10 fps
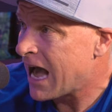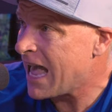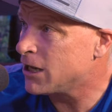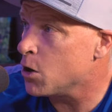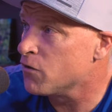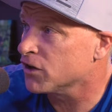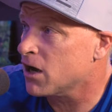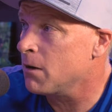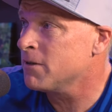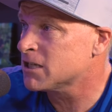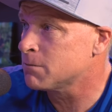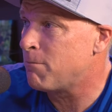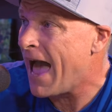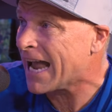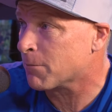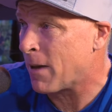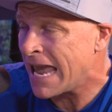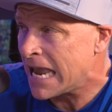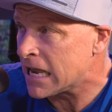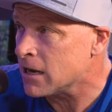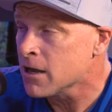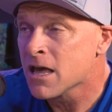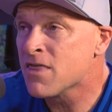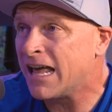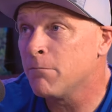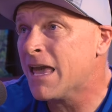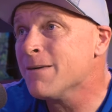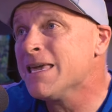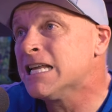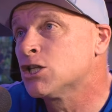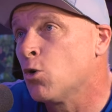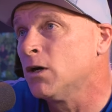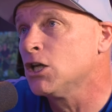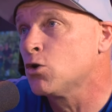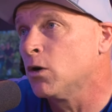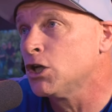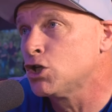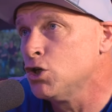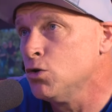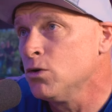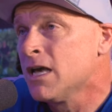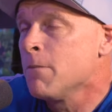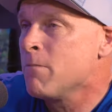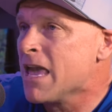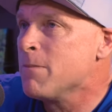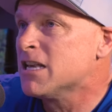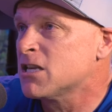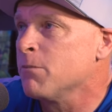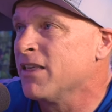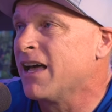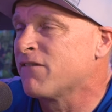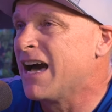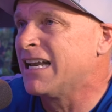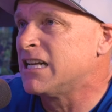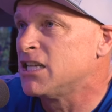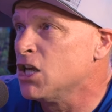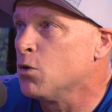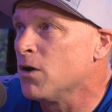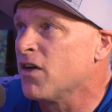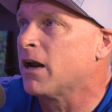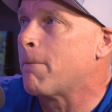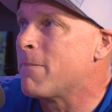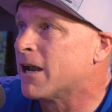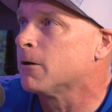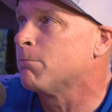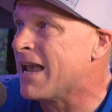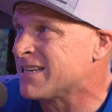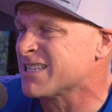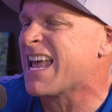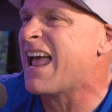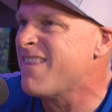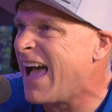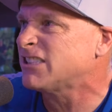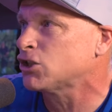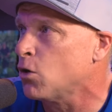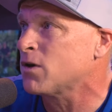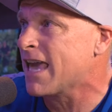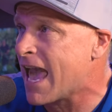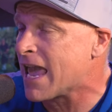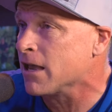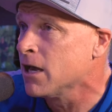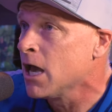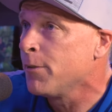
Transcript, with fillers: I had to overcome this back pain that maybe in 2022 may be something I've got to deal with on a bigger basis. And that's okay.